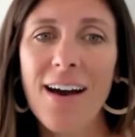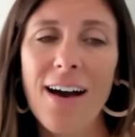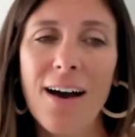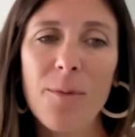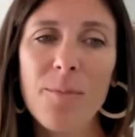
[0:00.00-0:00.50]

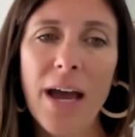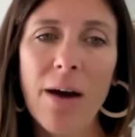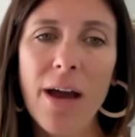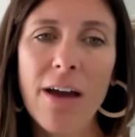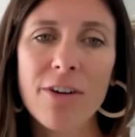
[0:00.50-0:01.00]

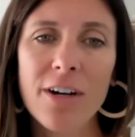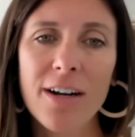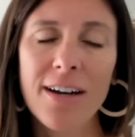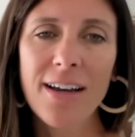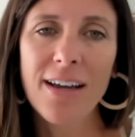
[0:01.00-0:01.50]

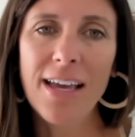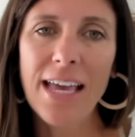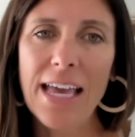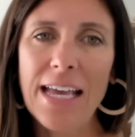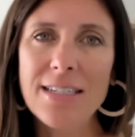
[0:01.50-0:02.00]
However,
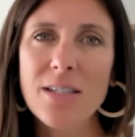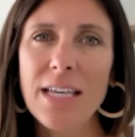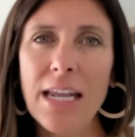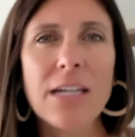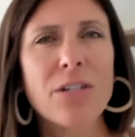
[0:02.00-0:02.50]
it's
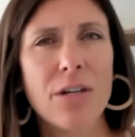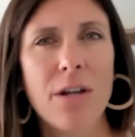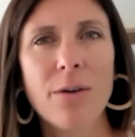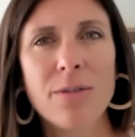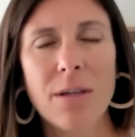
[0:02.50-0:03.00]
getting to
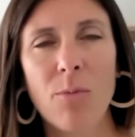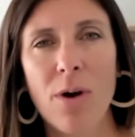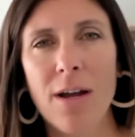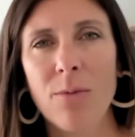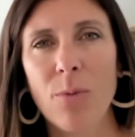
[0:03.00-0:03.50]
know
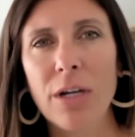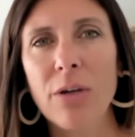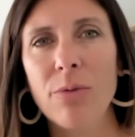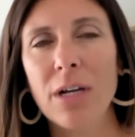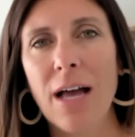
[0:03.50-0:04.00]
someone where
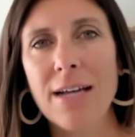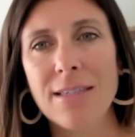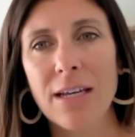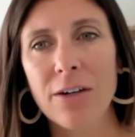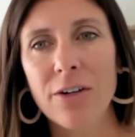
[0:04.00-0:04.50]
you realize
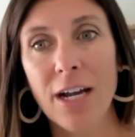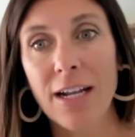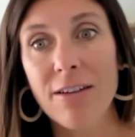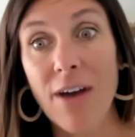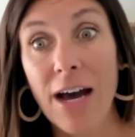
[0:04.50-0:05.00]
their
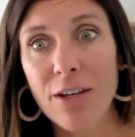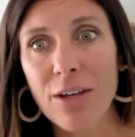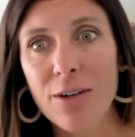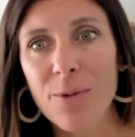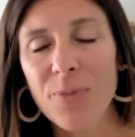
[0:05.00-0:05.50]
created
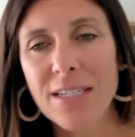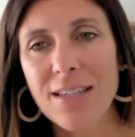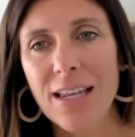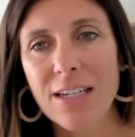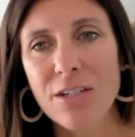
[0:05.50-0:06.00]
value. It's
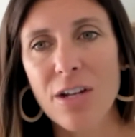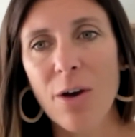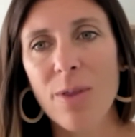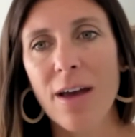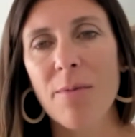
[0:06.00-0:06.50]
getting to
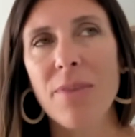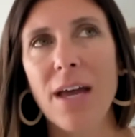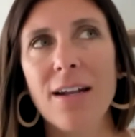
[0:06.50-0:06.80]
know them, that